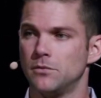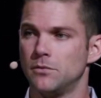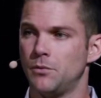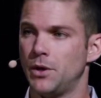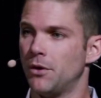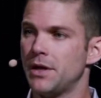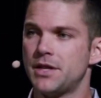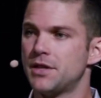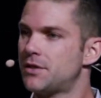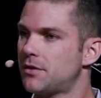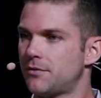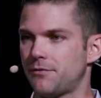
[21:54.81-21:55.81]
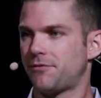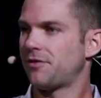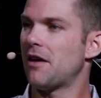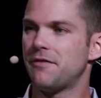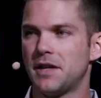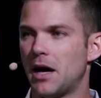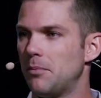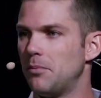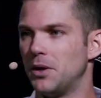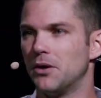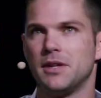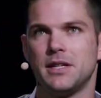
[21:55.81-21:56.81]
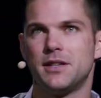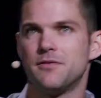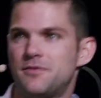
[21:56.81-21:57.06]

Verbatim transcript: We don't need to fluff it up. We don't need to